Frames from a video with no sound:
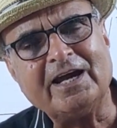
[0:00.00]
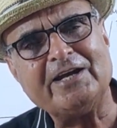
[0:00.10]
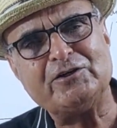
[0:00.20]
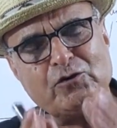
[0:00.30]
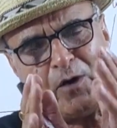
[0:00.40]

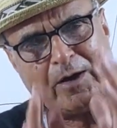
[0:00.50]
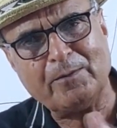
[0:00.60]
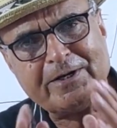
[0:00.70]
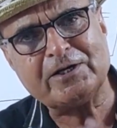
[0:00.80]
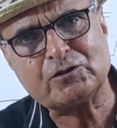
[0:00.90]
and you
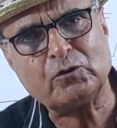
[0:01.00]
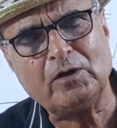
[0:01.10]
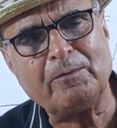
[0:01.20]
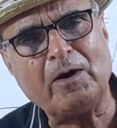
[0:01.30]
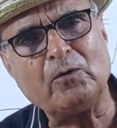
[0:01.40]
have understood
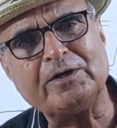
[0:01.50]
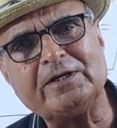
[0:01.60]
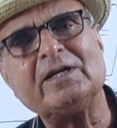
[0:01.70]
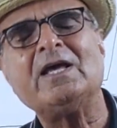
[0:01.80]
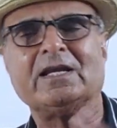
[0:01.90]
about
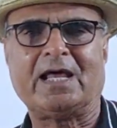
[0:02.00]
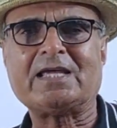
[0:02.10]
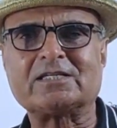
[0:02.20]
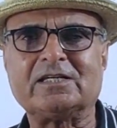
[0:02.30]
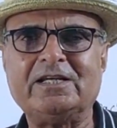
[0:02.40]
it.
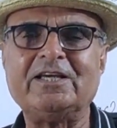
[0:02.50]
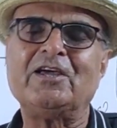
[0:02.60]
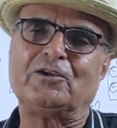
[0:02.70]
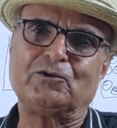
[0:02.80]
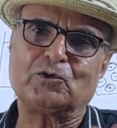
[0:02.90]
Lastly,
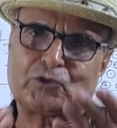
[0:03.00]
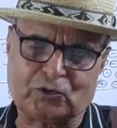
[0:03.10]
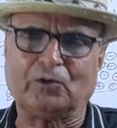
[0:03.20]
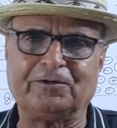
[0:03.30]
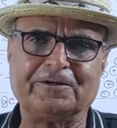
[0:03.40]
you
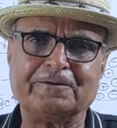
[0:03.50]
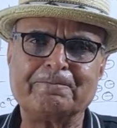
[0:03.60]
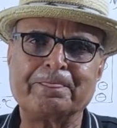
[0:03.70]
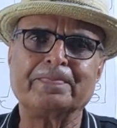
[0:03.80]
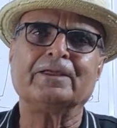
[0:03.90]
should
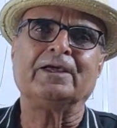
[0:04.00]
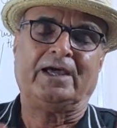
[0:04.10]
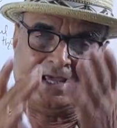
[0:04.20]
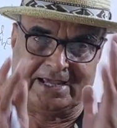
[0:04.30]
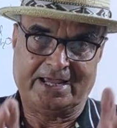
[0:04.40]

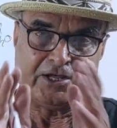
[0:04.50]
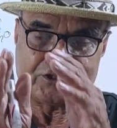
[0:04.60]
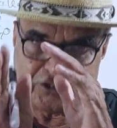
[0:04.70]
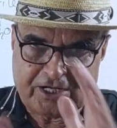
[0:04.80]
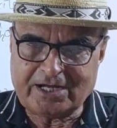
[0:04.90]

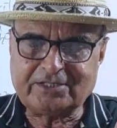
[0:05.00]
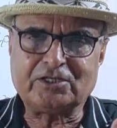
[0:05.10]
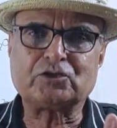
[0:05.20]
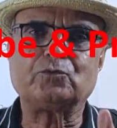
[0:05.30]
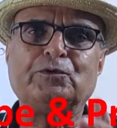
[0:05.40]
share
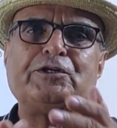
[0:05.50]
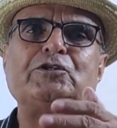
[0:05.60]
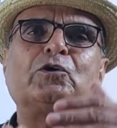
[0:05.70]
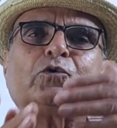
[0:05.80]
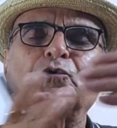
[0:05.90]
this
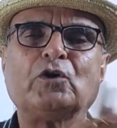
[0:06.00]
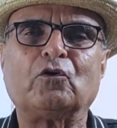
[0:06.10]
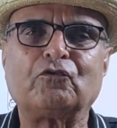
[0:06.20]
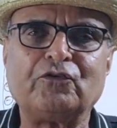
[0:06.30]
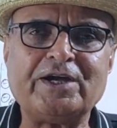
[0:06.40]
video to
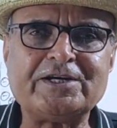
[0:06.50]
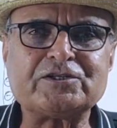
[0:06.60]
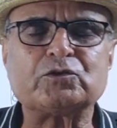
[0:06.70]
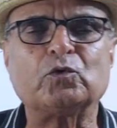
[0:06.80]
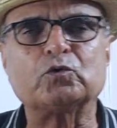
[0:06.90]
your
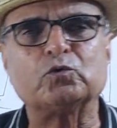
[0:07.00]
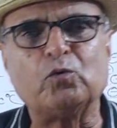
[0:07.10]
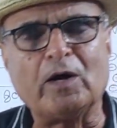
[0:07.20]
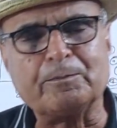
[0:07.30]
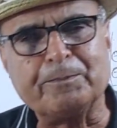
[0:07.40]
friends, those
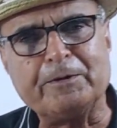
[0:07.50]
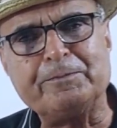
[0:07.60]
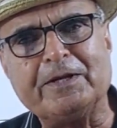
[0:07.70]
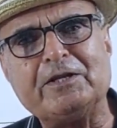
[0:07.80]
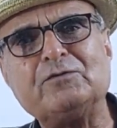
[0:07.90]
who are
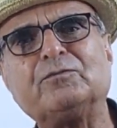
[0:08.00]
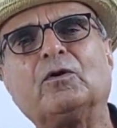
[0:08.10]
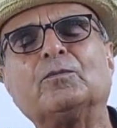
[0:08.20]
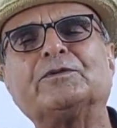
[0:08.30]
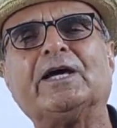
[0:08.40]
preparing
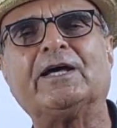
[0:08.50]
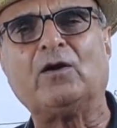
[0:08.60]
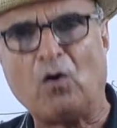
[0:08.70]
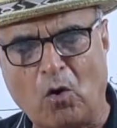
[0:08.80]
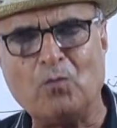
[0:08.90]
from
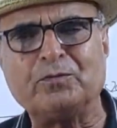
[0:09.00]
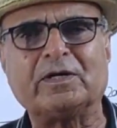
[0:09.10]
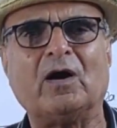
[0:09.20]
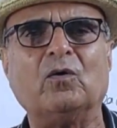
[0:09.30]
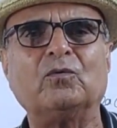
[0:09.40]
their
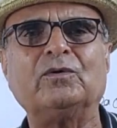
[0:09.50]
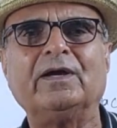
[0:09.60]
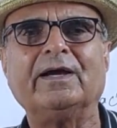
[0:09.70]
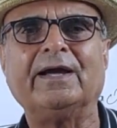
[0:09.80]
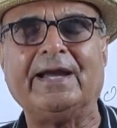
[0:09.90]
hometown
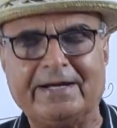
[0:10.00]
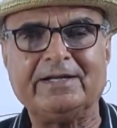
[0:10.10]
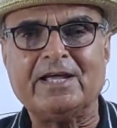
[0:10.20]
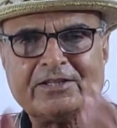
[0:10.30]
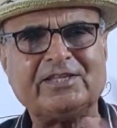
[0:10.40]

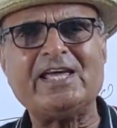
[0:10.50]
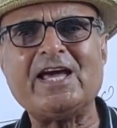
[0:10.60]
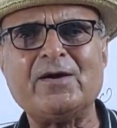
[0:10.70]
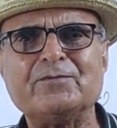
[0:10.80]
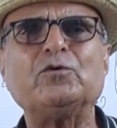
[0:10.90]
and they
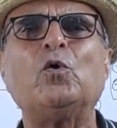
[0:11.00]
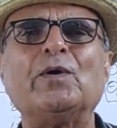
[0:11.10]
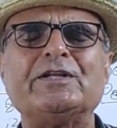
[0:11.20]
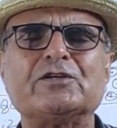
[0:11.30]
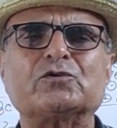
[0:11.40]
have no
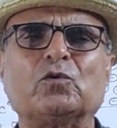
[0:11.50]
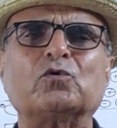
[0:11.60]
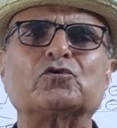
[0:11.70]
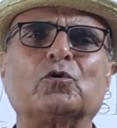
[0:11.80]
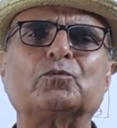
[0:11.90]
any
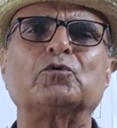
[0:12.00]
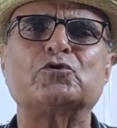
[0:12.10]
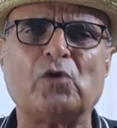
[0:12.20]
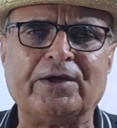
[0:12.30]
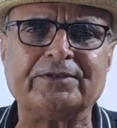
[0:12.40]
source of to
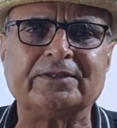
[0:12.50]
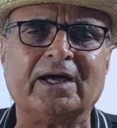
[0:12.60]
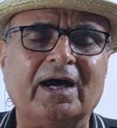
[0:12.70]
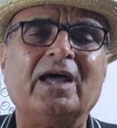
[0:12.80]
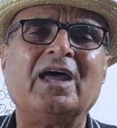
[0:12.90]
join
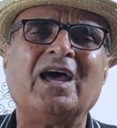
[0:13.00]
the